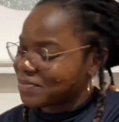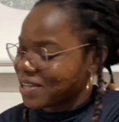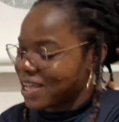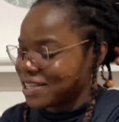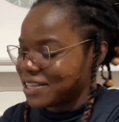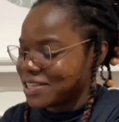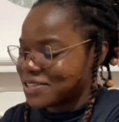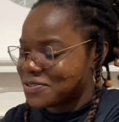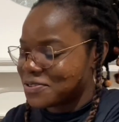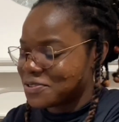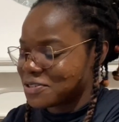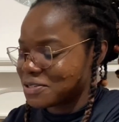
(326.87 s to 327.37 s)
I
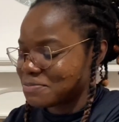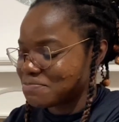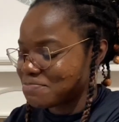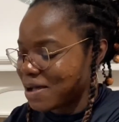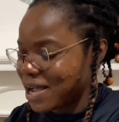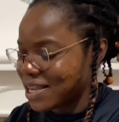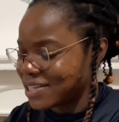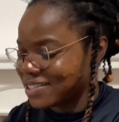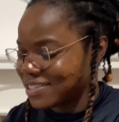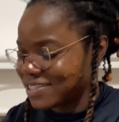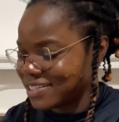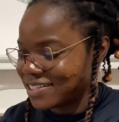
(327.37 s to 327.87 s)
need to
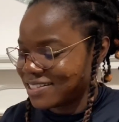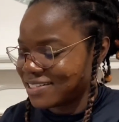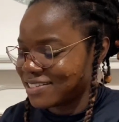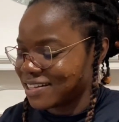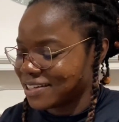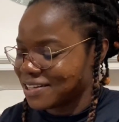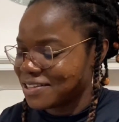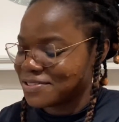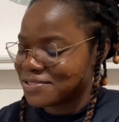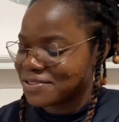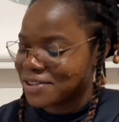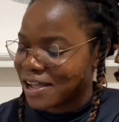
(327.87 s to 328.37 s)
smash this. I
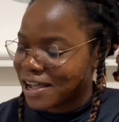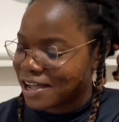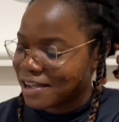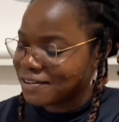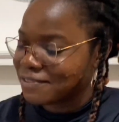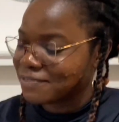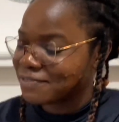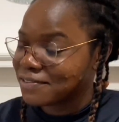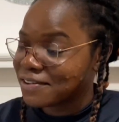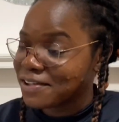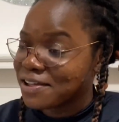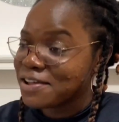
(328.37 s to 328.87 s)
need to
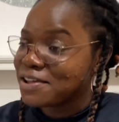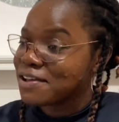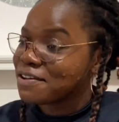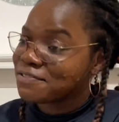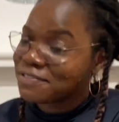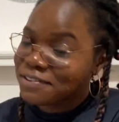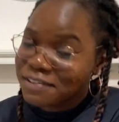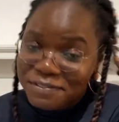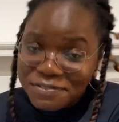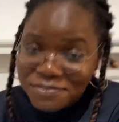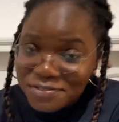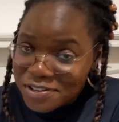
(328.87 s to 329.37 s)
have
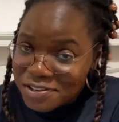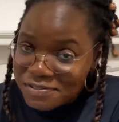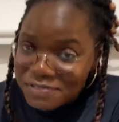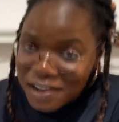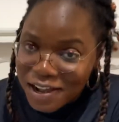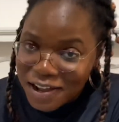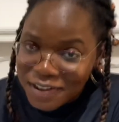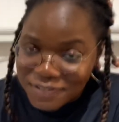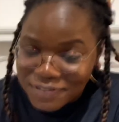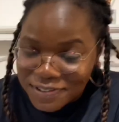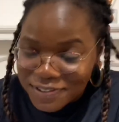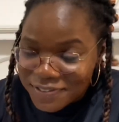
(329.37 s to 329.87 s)
50
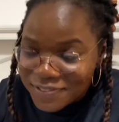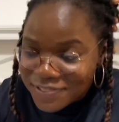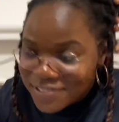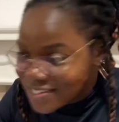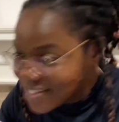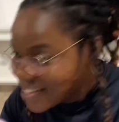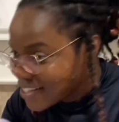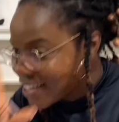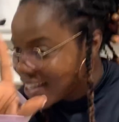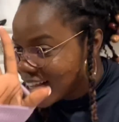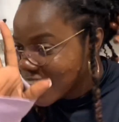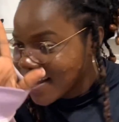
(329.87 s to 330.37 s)
over
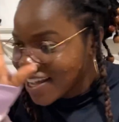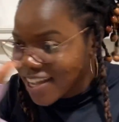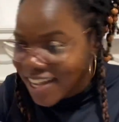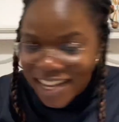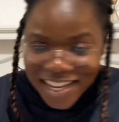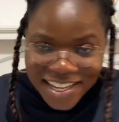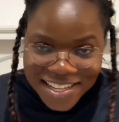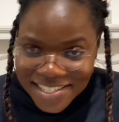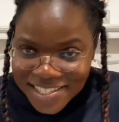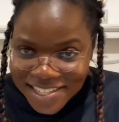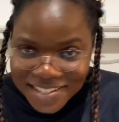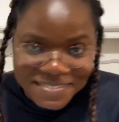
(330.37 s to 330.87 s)
50
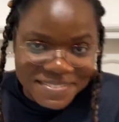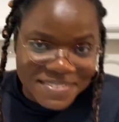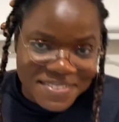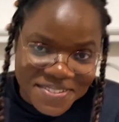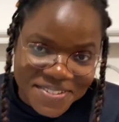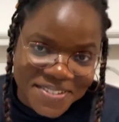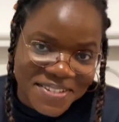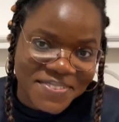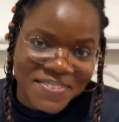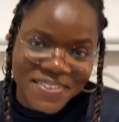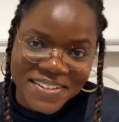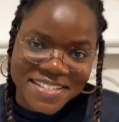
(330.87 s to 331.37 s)
and
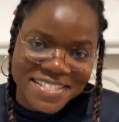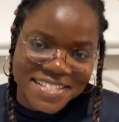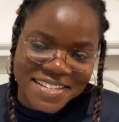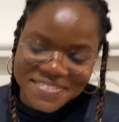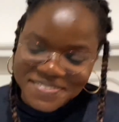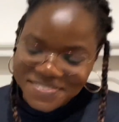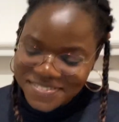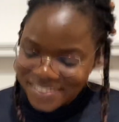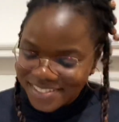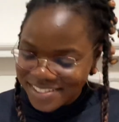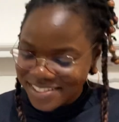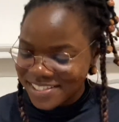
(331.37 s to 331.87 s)
70 over
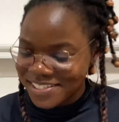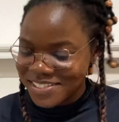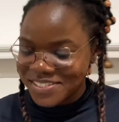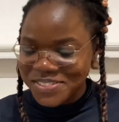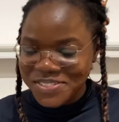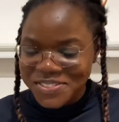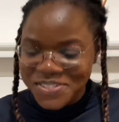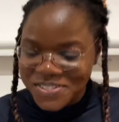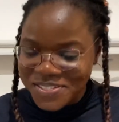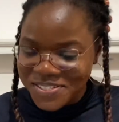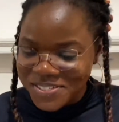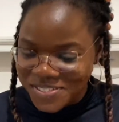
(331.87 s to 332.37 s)
70.
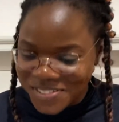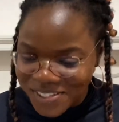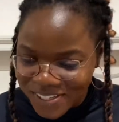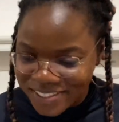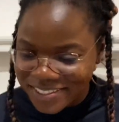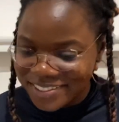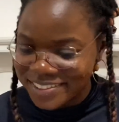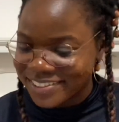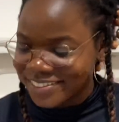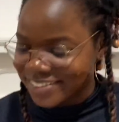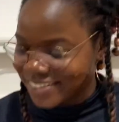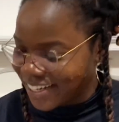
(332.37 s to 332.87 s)
No
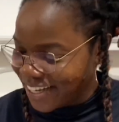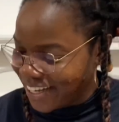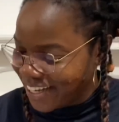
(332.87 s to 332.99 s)
darling.